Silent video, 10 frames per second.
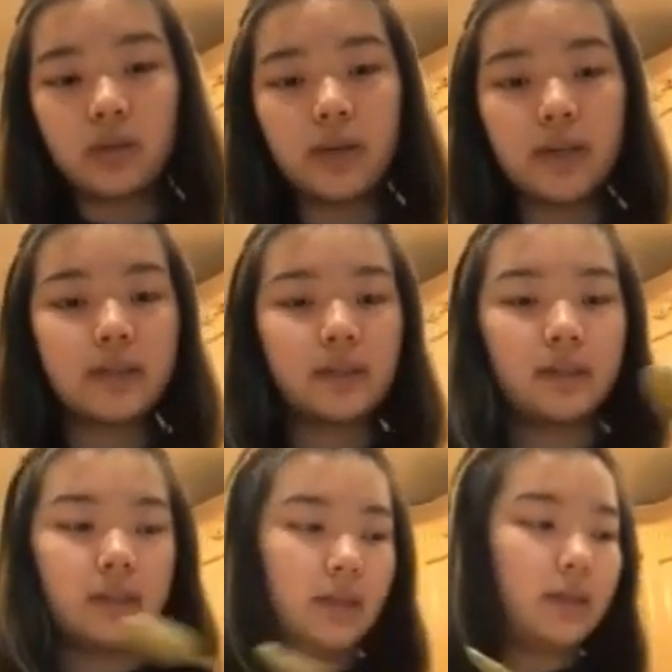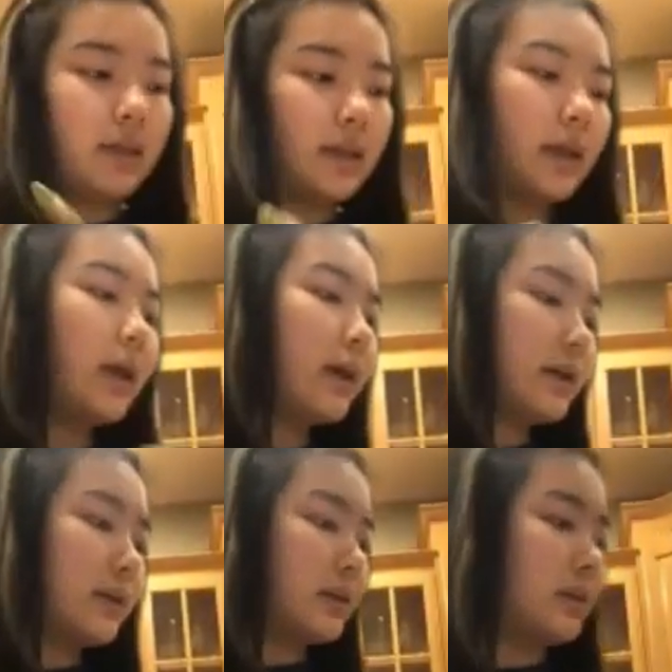bun.
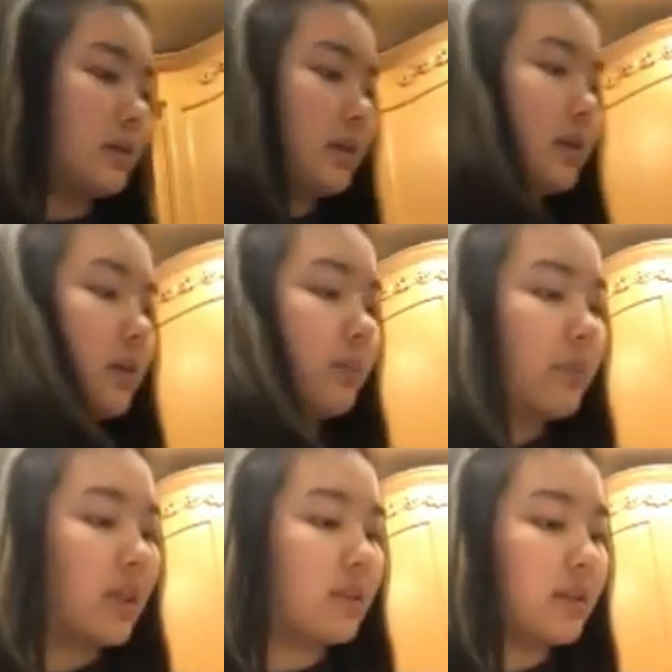And then